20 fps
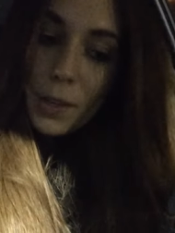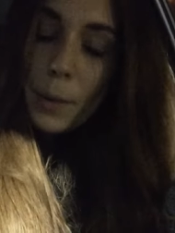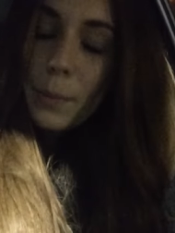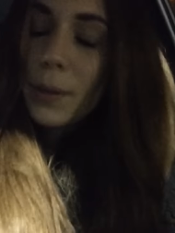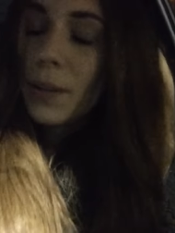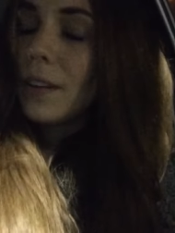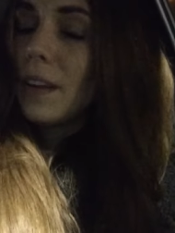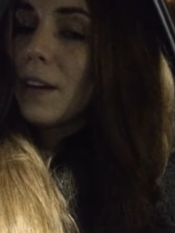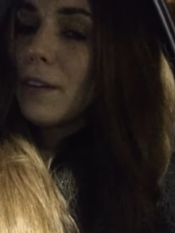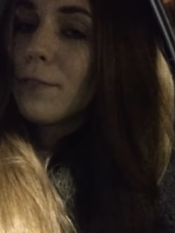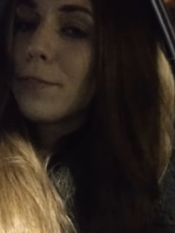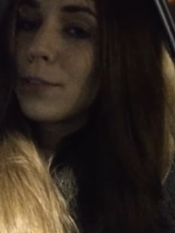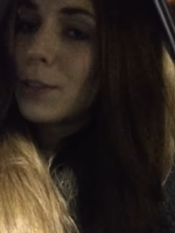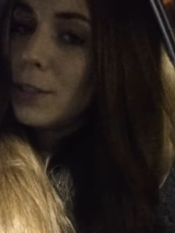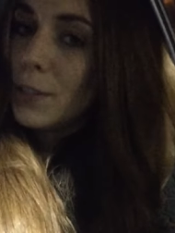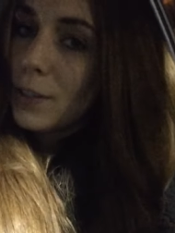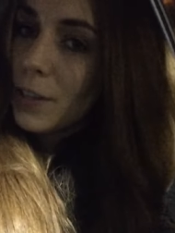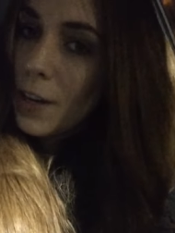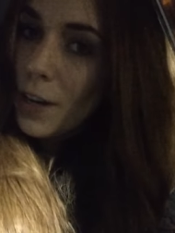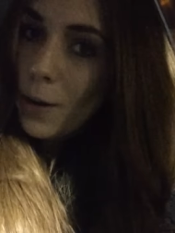But yeah,
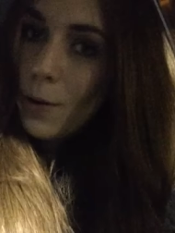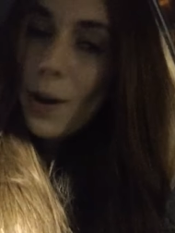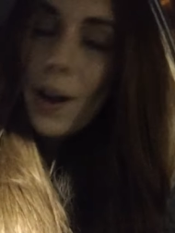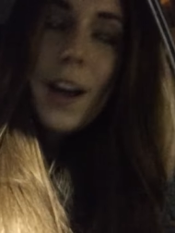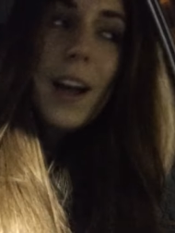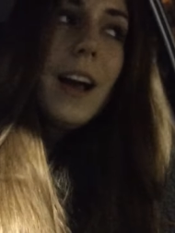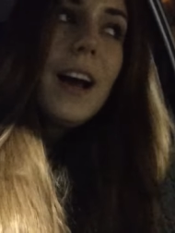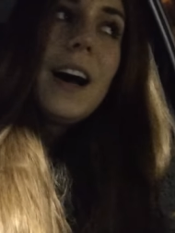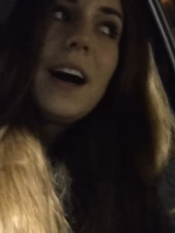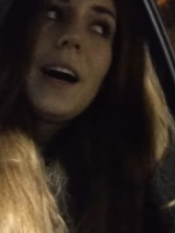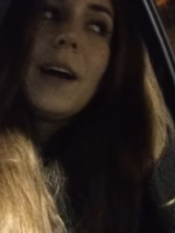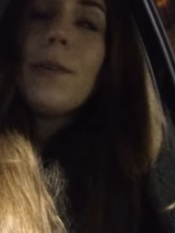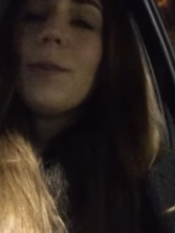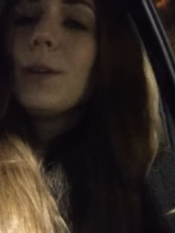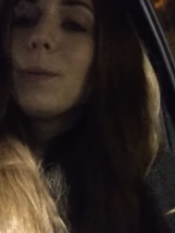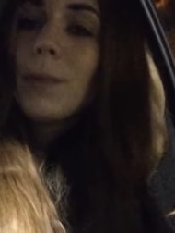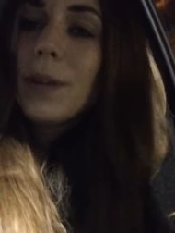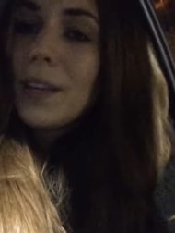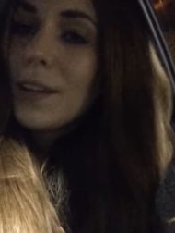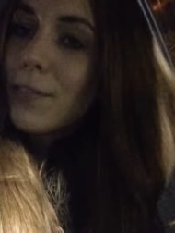for now, I
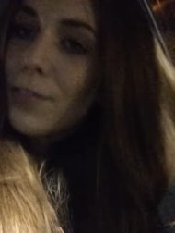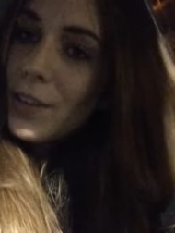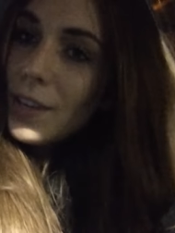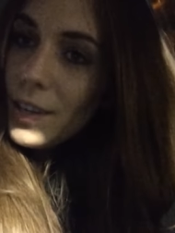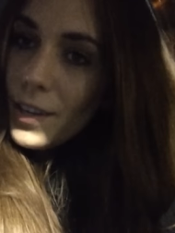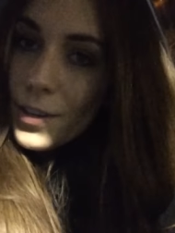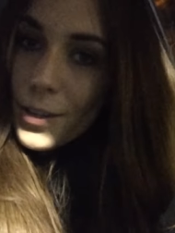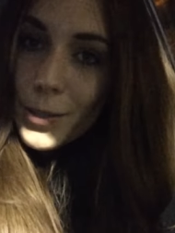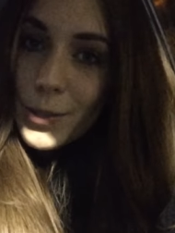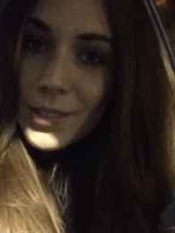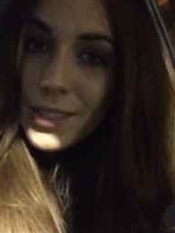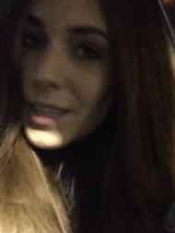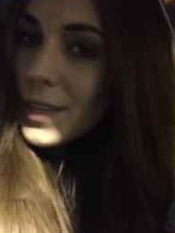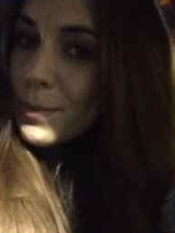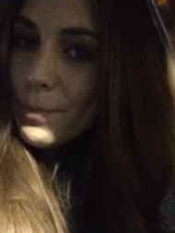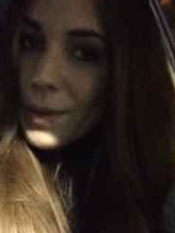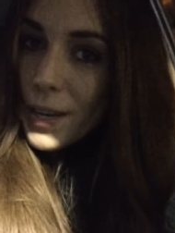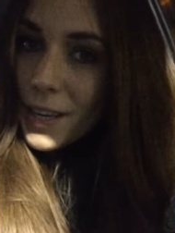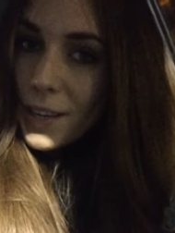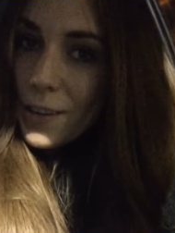will make videos
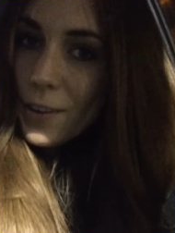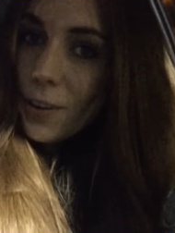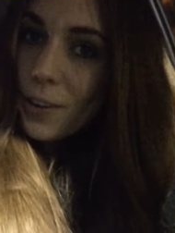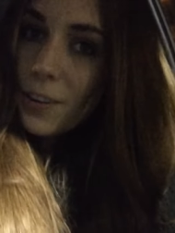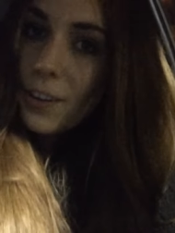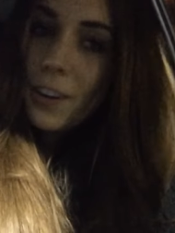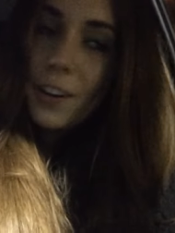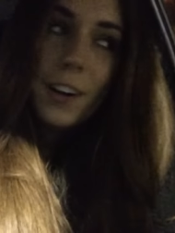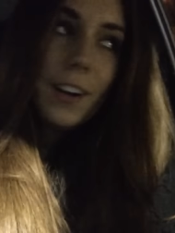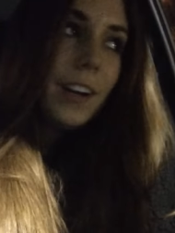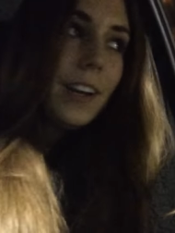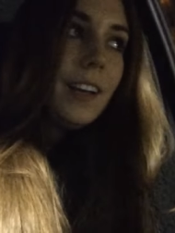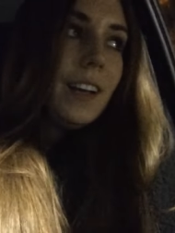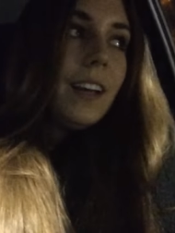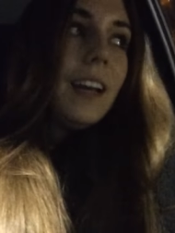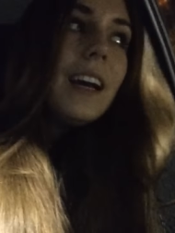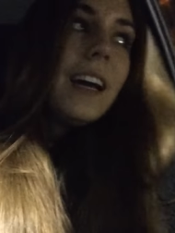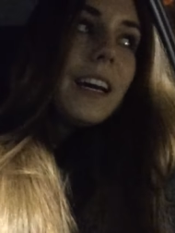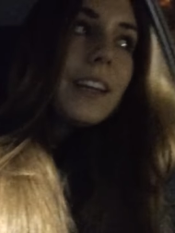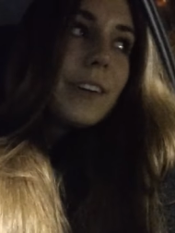in my car
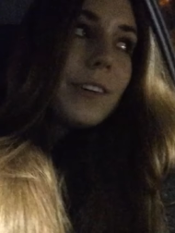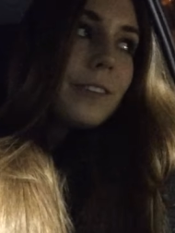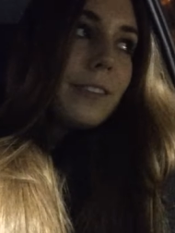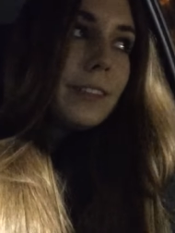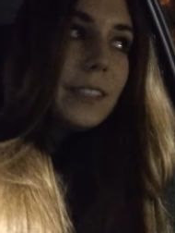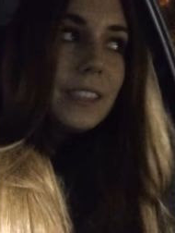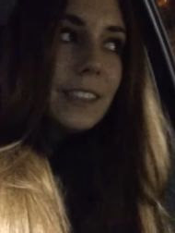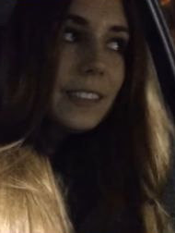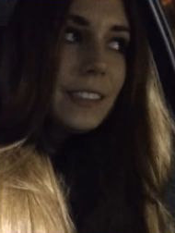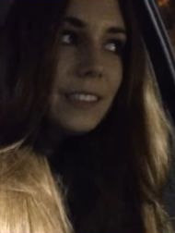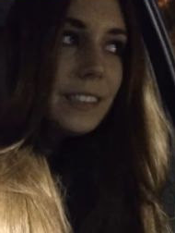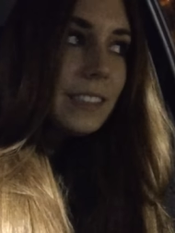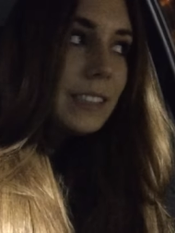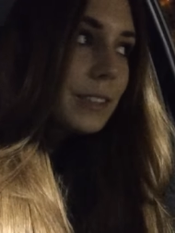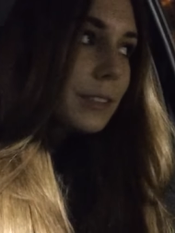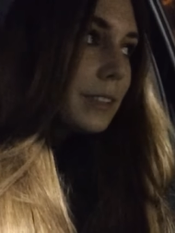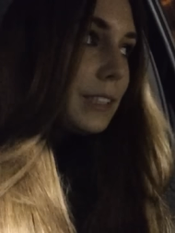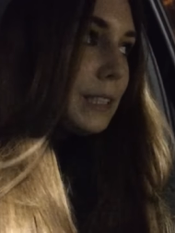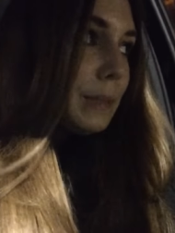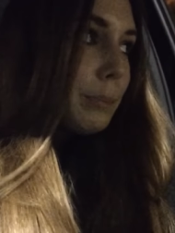at a really
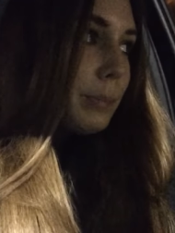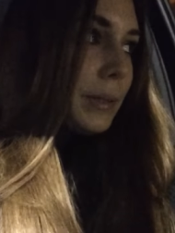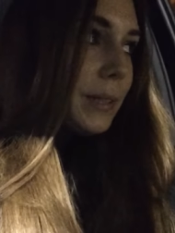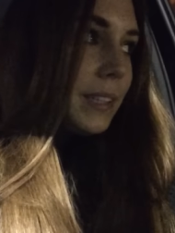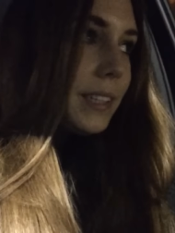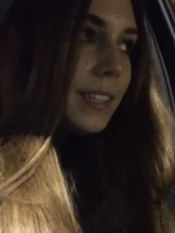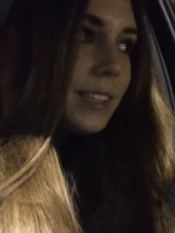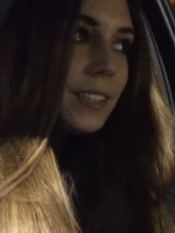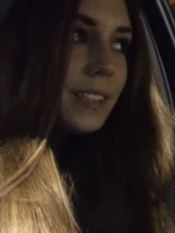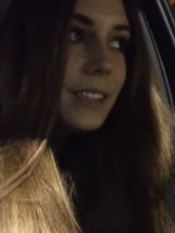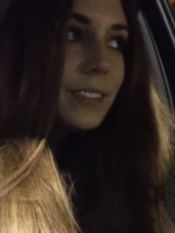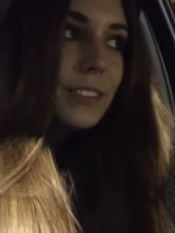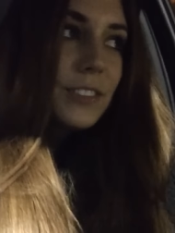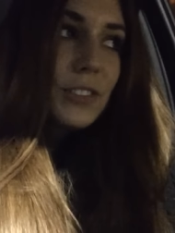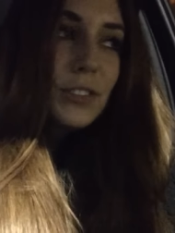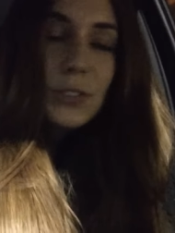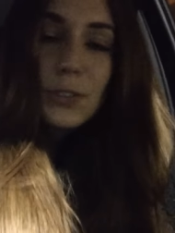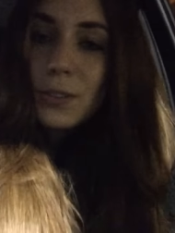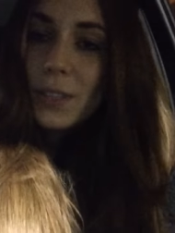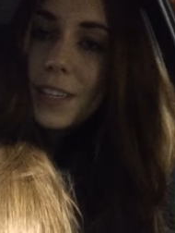creepy and
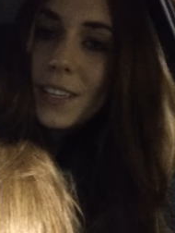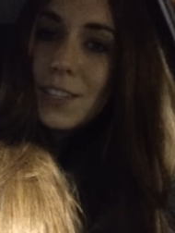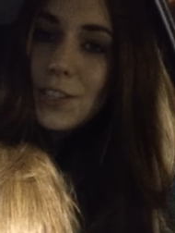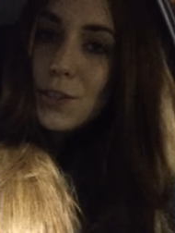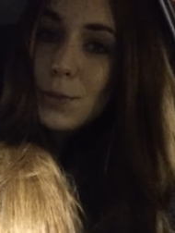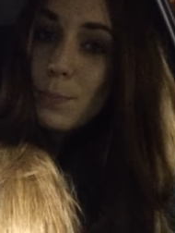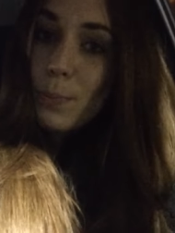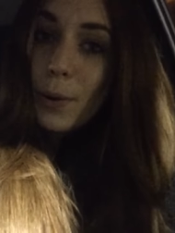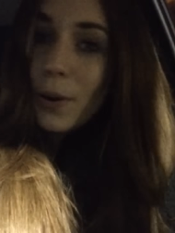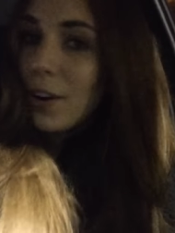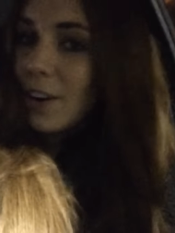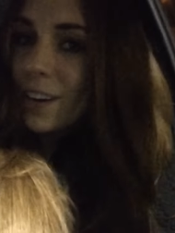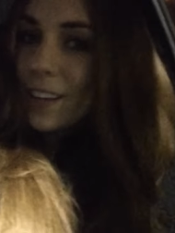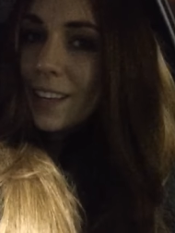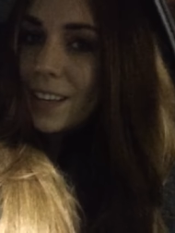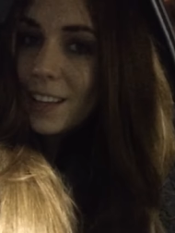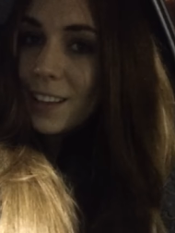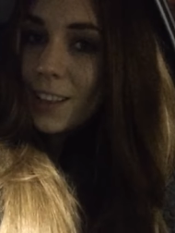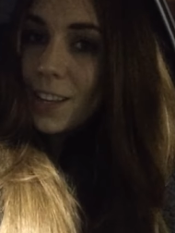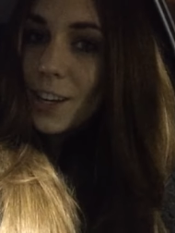strange
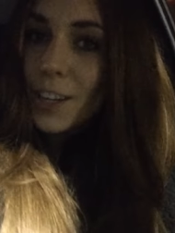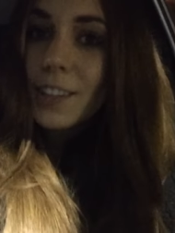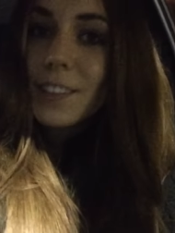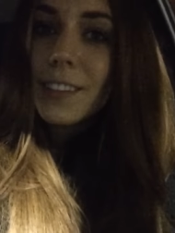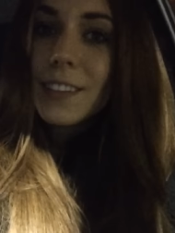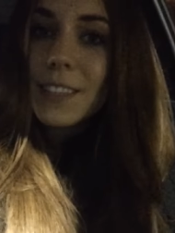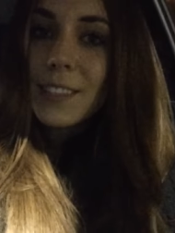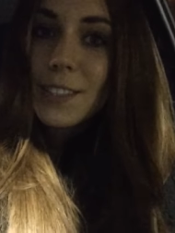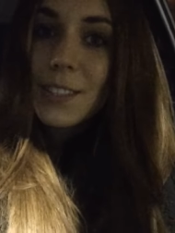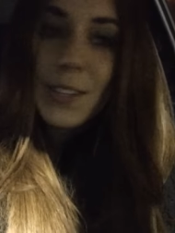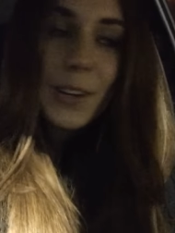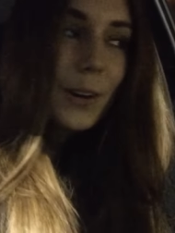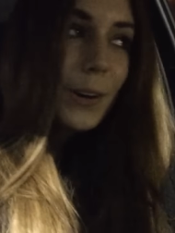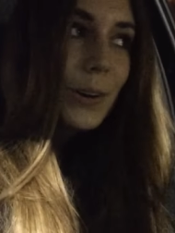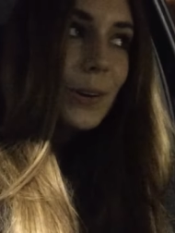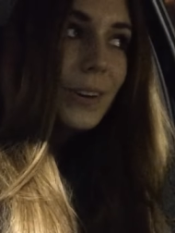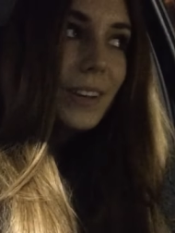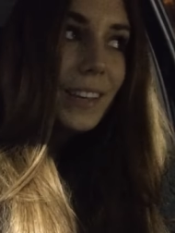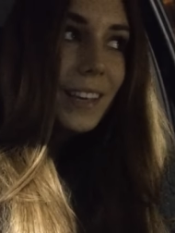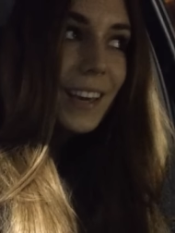parking lot.
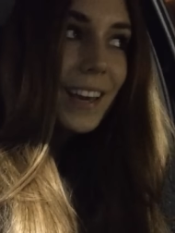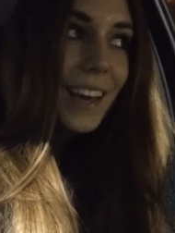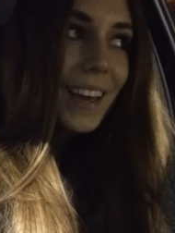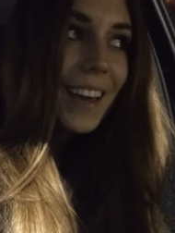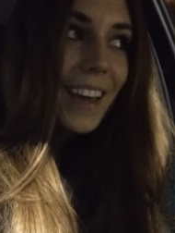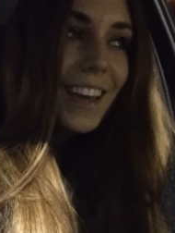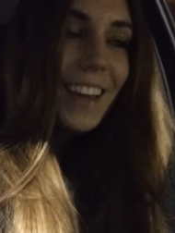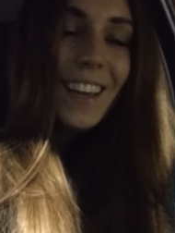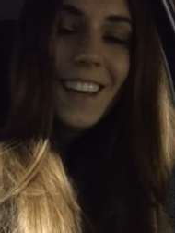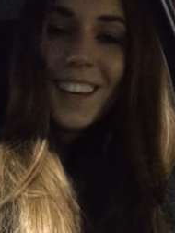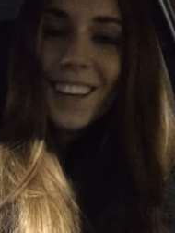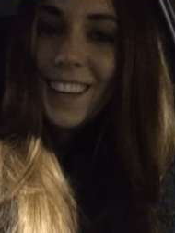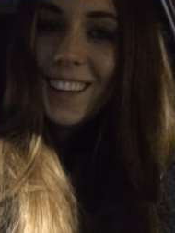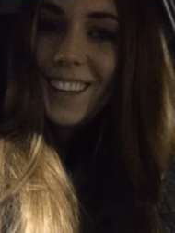So, yay!